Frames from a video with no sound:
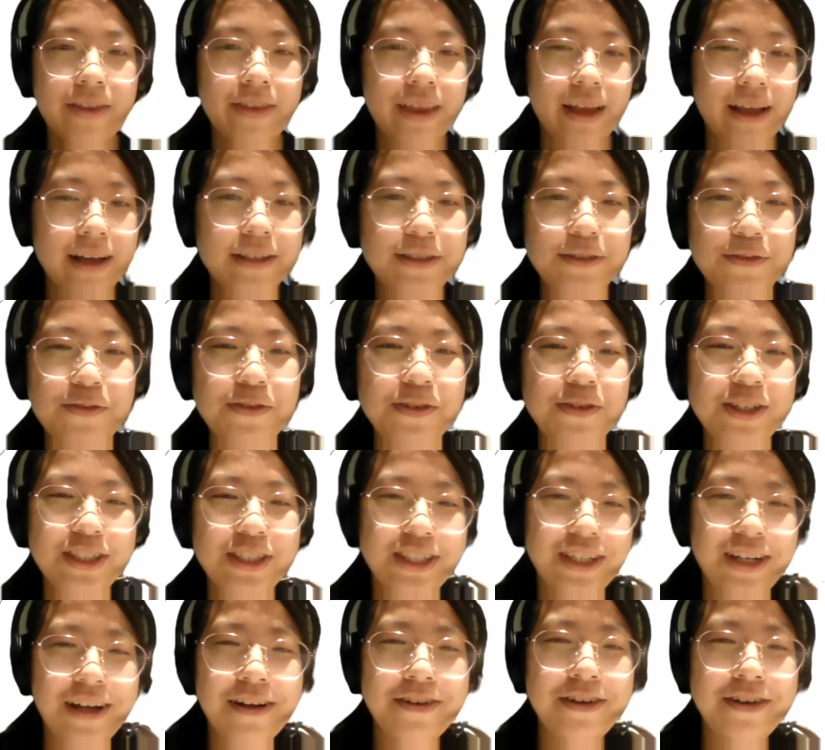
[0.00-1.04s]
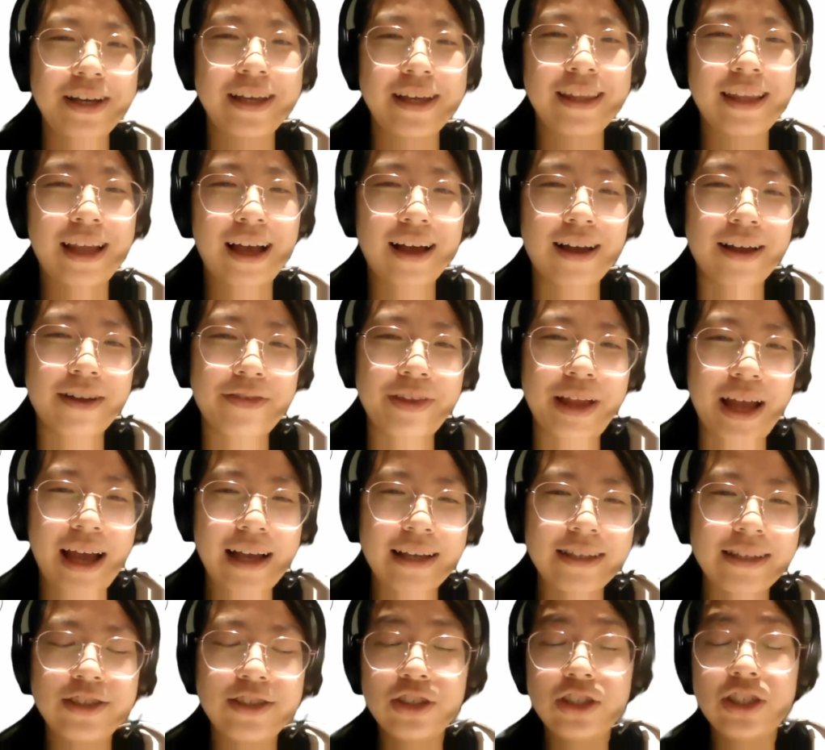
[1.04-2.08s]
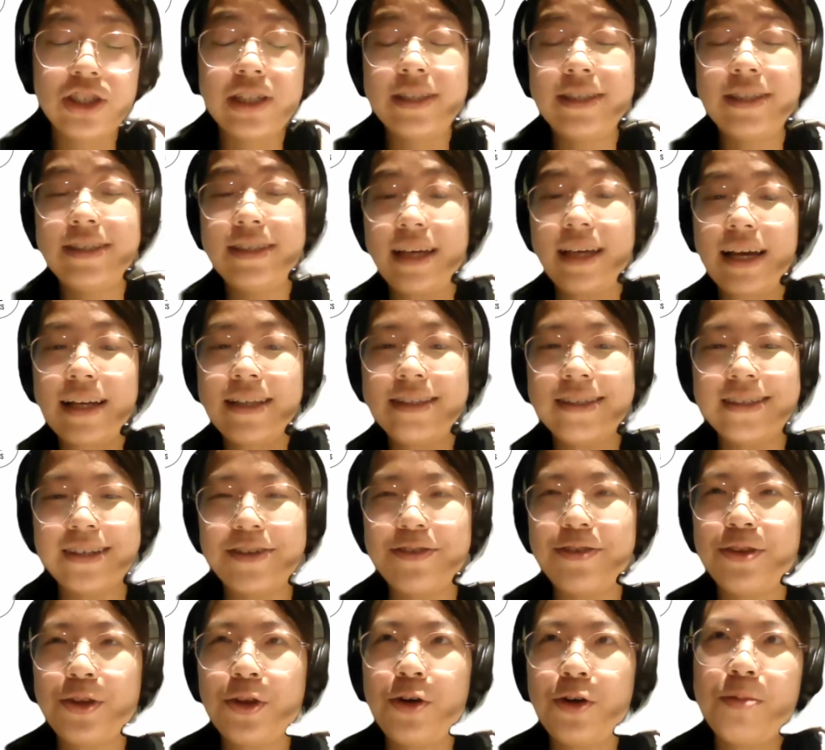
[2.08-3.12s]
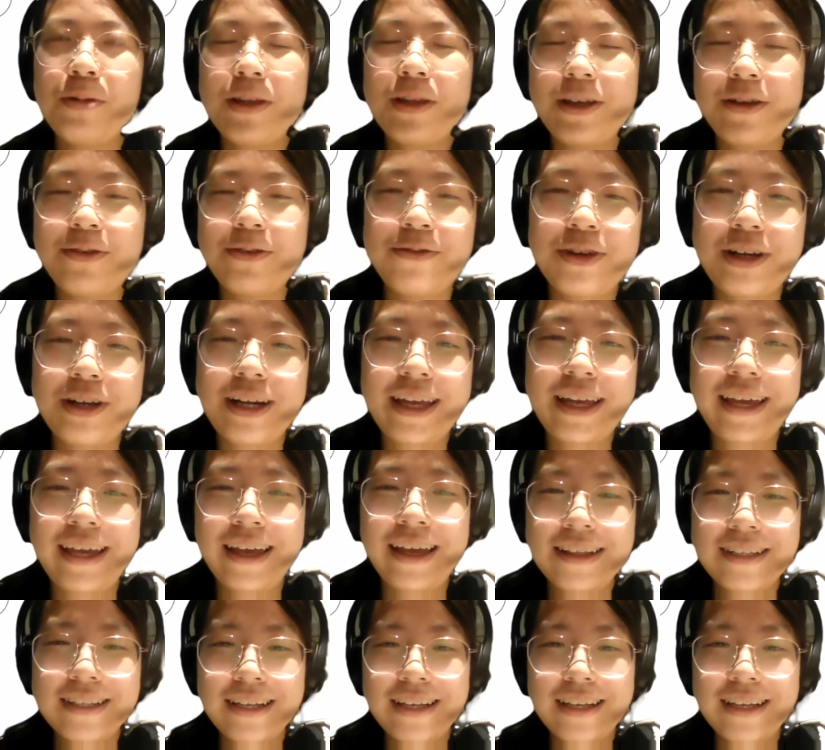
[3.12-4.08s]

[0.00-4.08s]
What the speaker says: thanks for sharing. As you just said, nobody really